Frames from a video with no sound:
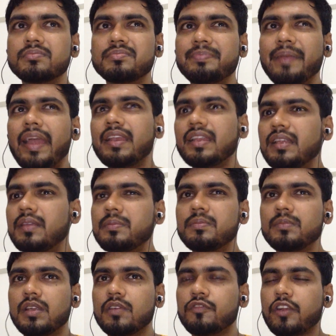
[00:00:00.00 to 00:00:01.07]
many
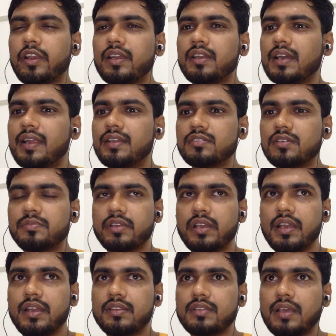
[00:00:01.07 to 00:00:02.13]
different kinds of
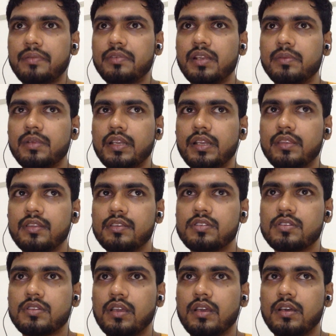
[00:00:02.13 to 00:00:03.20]
trades available in
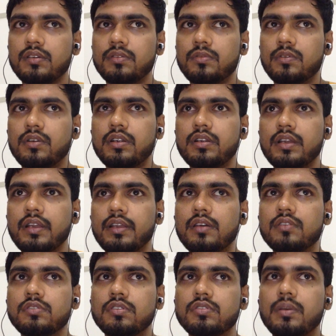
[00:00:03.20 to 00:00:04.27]
this world right
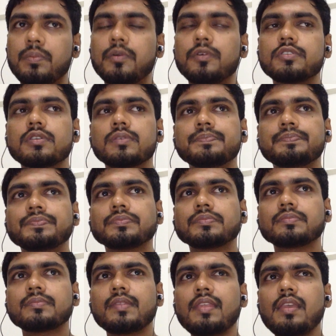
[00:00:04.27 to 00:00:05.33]
now. So suppose
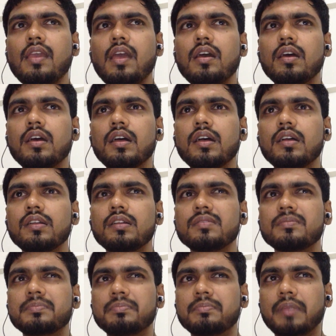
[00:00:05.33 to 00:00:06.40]
uh,
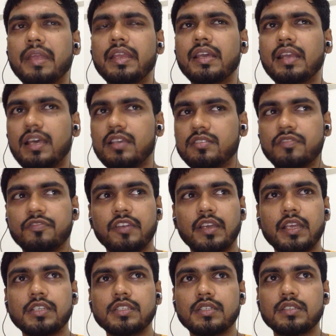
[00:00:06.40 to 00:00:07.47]
many
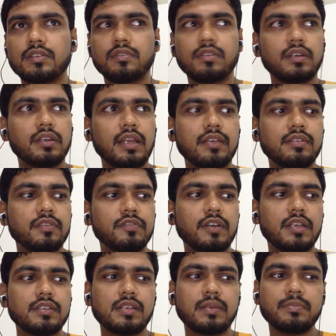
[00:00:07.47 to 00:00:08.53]
classifications, you can
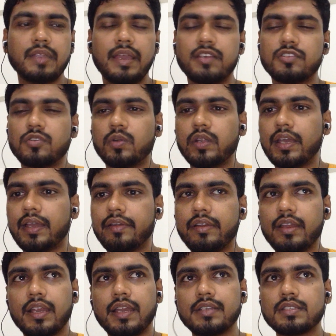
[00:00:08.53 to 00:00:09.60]
classify some exotic
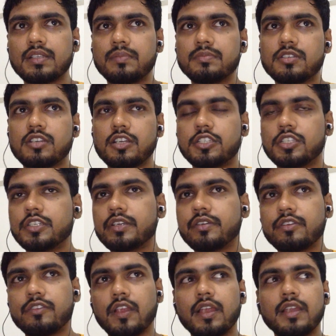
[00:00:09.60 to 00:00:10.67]
trades, some structured
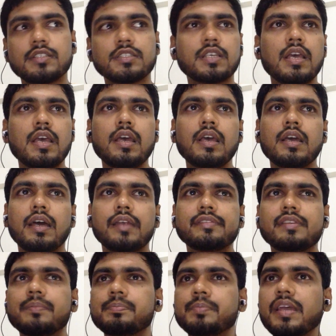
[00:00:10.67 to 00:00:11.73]
trades, and
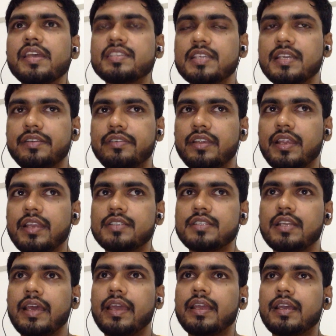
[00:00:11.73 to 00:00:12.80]
some basic trades
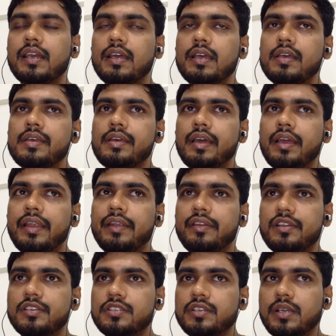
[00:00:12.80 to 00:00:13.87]
like
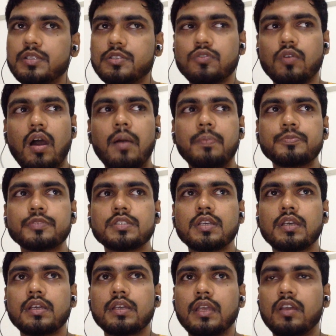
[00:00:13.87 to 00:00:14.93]
interest rate swaps,
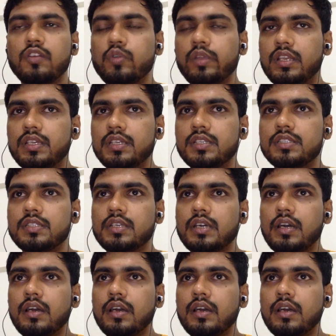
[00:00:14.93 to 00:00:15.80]
equities,